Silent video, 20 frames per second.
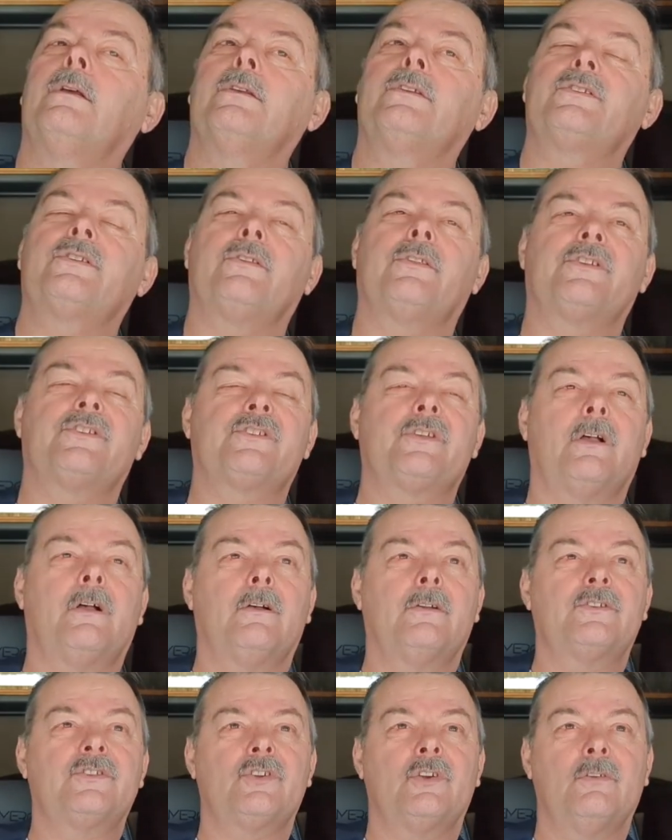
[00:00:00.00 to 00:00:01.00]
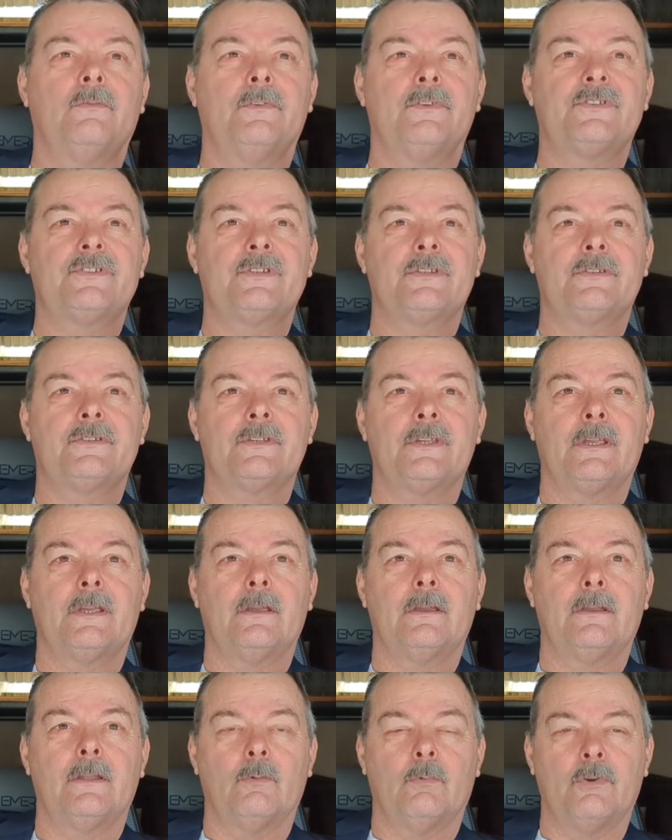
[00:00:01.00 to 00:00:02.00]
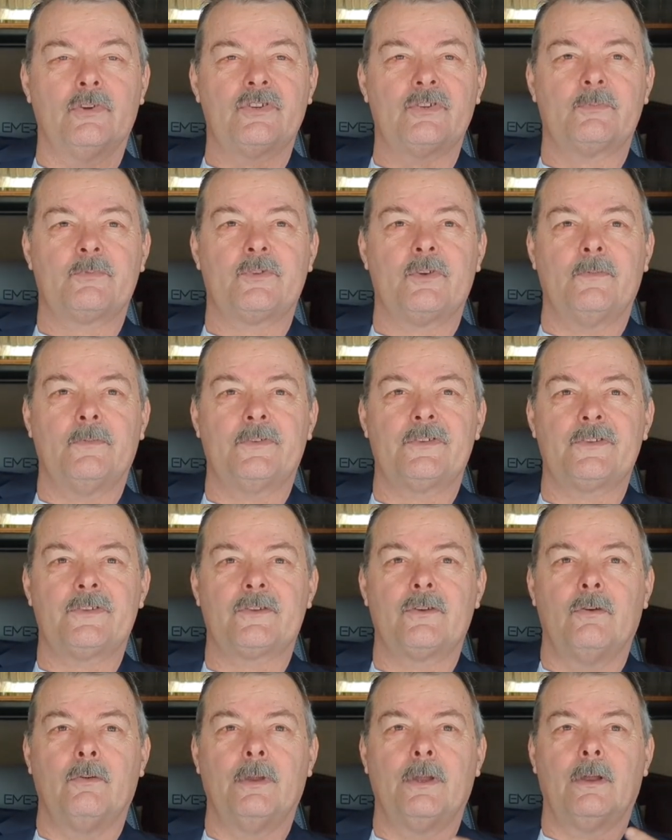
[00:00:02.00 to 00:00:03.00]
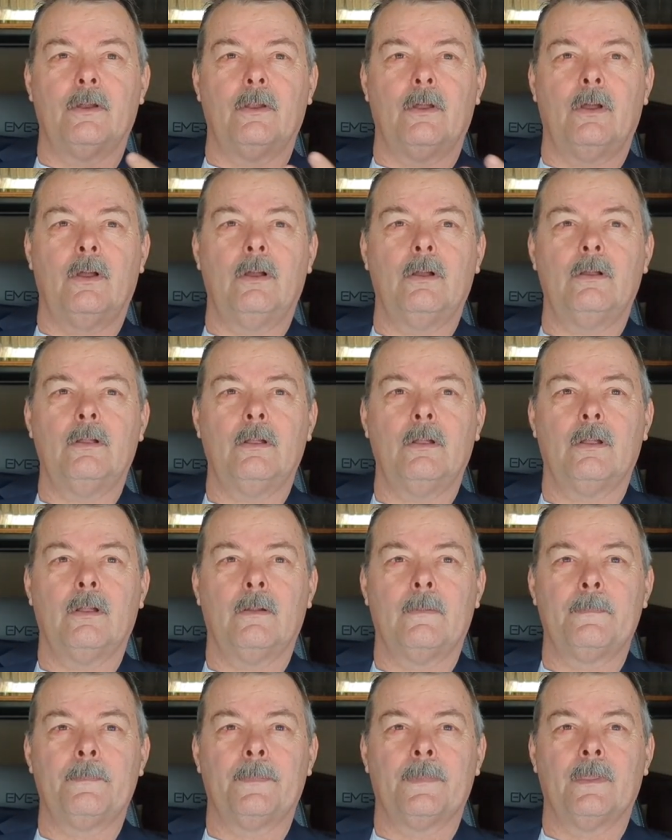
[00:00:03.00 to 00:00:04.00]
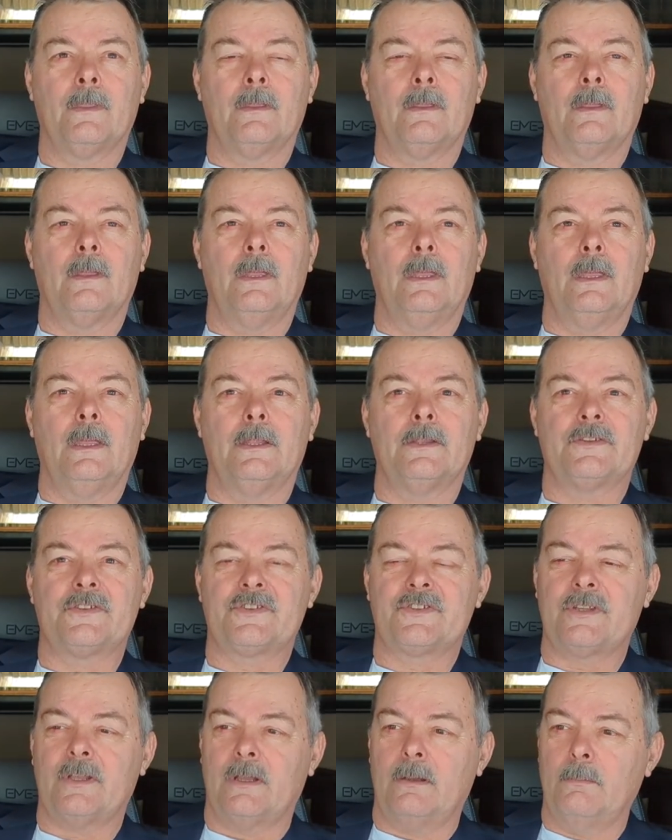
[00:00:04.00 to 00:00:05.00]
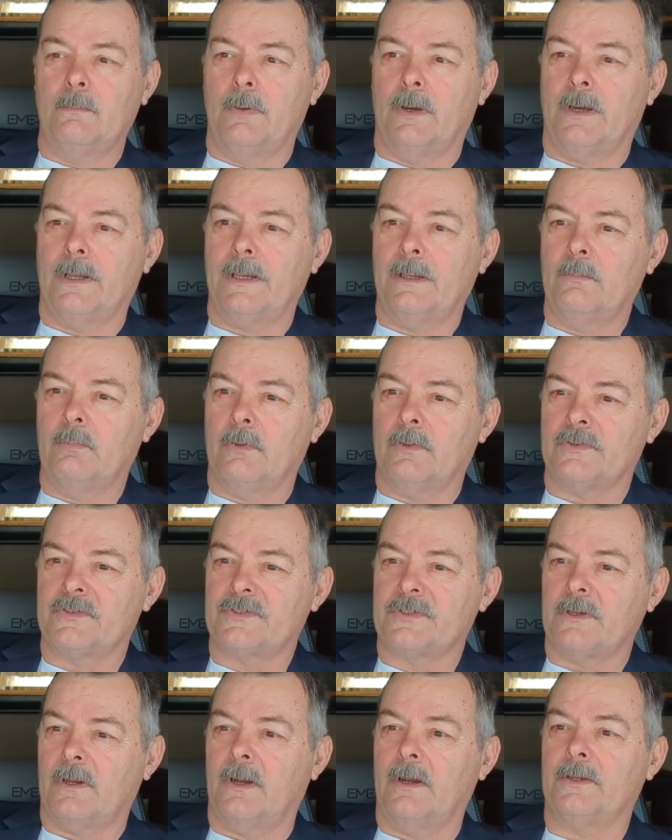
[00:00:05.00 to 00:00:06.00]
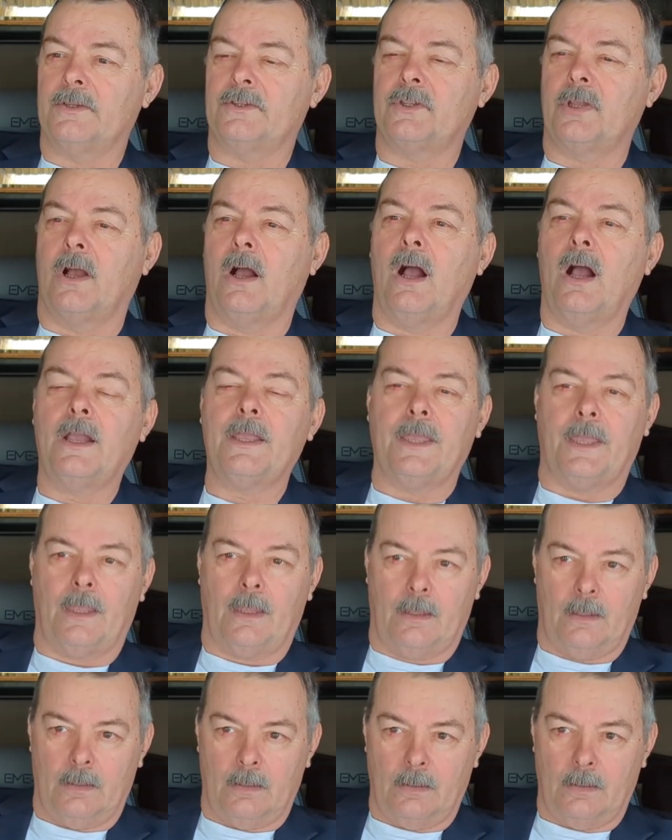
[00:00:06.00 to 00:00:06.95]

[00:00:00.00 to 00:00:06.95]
So the song service is uh, and the worship service is going along, and somebody will start talking,